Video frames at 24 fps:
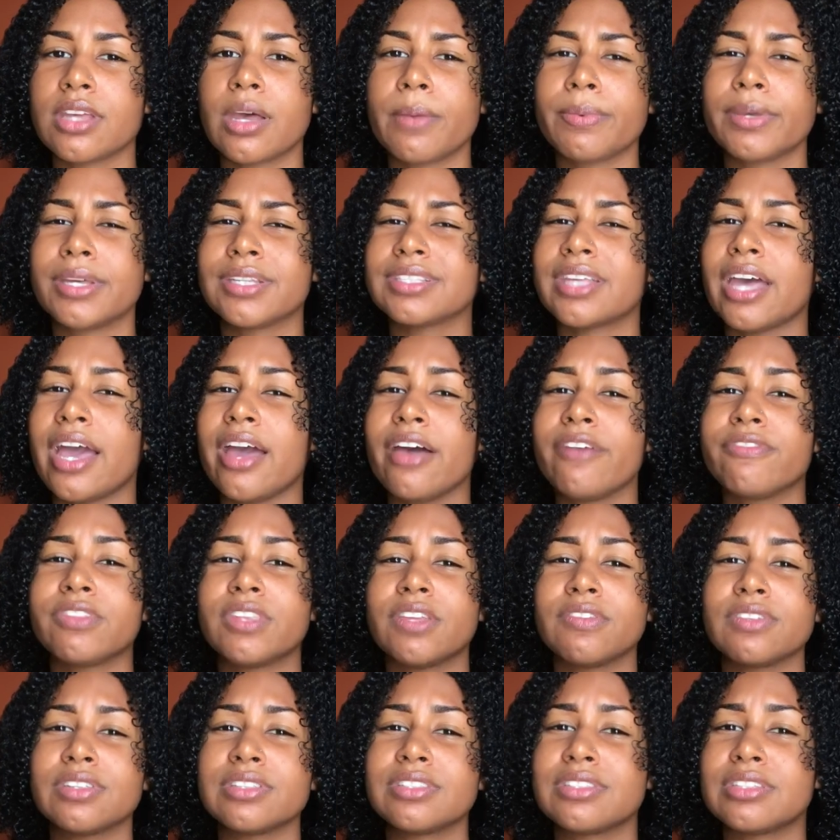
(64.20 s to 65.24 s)
that, because I have
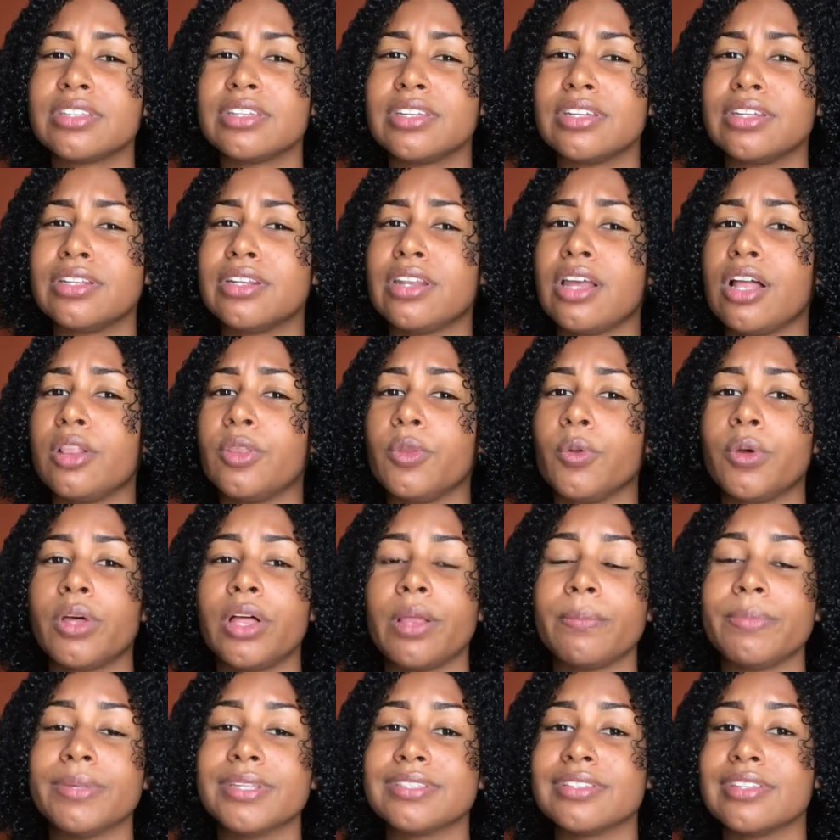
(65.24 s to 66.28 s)
never seen a
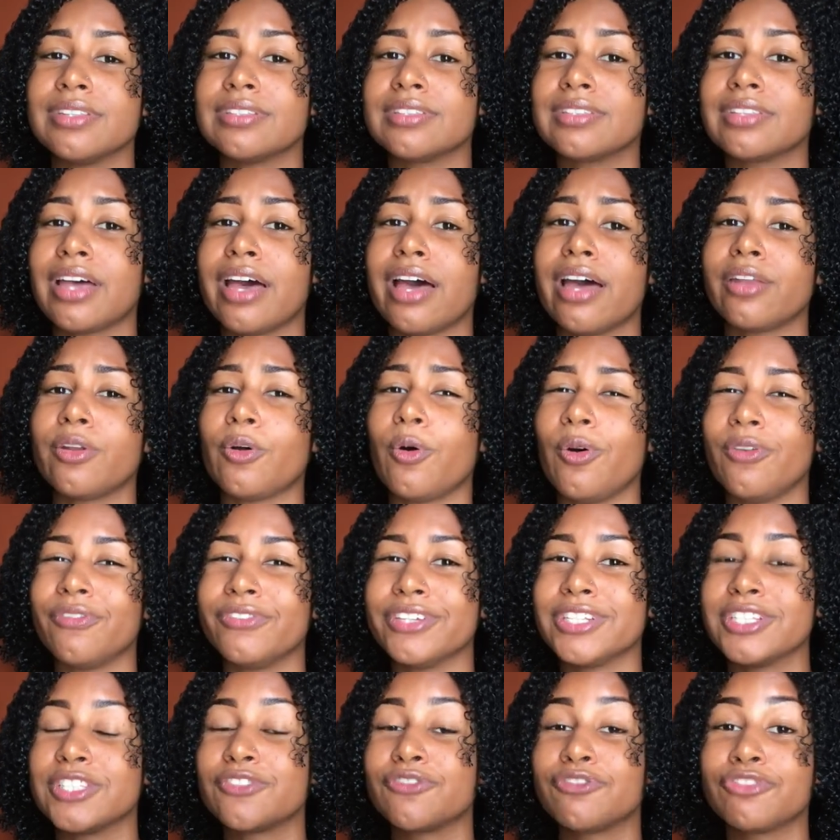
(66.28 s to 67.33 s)
local business that
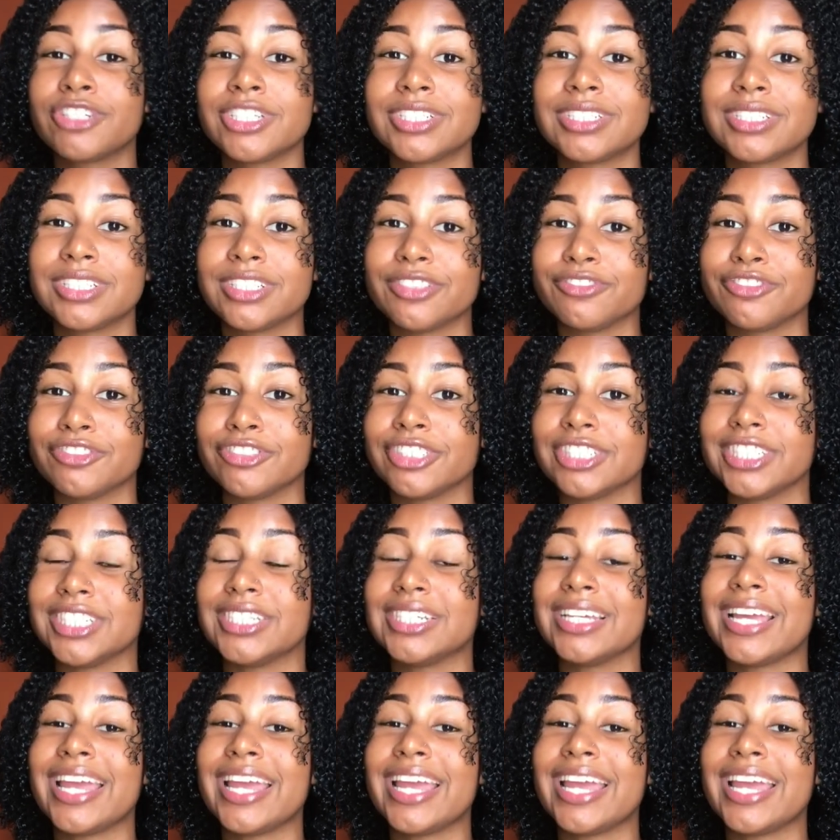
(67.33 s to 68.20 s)
offers free delivery